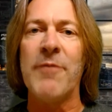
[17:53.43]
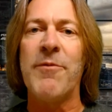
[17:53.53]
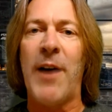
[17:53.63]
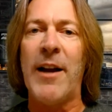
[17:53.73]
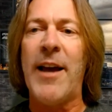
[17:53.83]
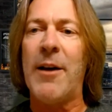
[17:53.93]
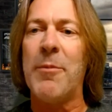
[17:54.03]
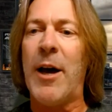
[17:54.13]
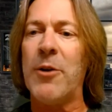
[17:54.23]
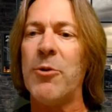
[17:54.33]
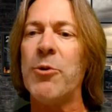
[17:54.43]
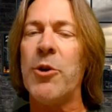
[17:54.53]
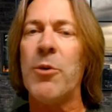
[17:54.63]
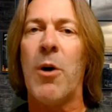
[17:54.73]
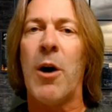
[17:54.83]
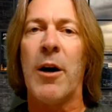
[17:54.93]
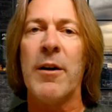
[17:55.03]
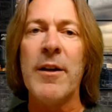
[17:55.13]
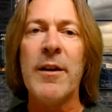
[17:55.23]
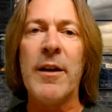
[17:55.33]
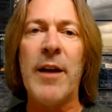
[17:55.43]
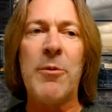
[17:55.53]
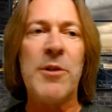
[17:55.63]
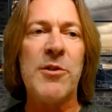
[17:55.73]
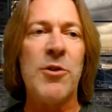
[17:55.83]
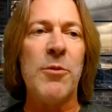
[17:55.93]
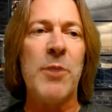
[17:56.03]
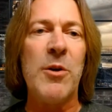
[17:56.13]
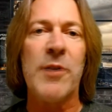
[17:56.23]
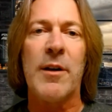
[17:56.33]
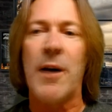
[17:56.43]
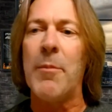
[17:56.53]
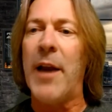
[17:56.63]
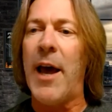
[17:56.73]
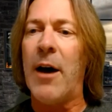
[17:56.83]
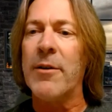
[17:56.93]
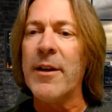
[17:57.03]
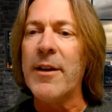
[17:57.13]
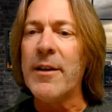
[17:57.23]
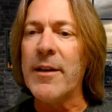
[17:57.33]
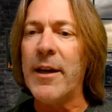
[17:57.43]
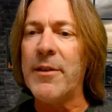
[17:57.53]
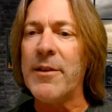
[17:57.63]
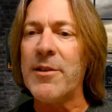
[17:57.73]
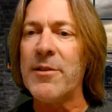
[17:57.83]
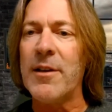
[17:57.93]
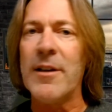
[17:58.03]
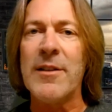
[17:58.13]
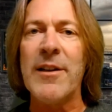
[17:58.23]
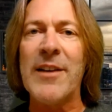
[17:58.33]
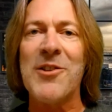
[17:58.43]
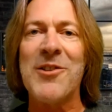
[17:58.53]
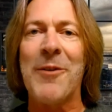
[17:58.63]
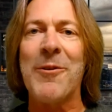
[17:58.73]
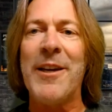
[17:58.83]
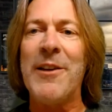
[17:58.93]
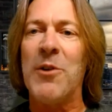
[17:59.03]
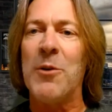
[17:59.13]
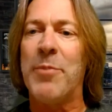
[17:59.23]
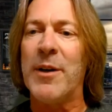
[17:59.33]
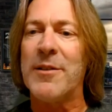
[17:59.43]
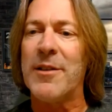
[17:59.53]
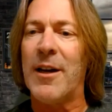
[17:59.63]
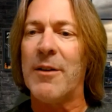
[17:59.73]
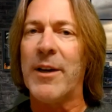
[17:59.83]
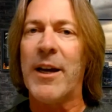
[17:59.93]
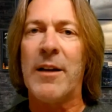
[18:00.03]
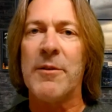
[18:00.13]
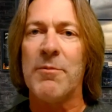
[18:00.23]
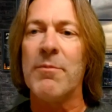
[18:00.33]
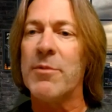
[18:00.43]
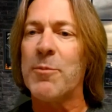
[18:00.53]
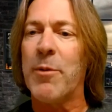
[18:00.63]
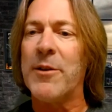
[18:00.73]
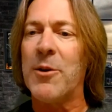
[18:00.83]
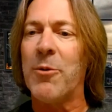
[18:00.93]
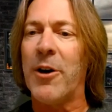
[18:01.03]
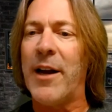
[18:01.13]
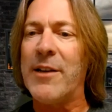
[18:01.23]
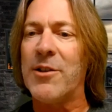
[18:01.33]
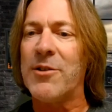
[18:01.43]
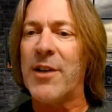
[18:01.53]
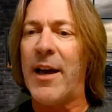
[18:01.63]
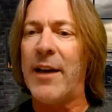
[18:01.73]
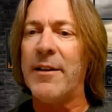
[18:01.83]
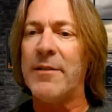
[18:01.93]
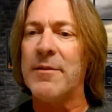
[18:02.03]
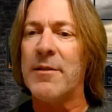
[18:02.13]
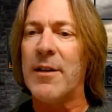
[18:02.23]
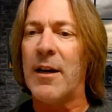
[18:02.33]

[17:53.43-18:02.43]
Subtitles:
and find out about who you are and now with this new music coming out yeah, it's a necessary evil, but we got to spread the word, as you said. And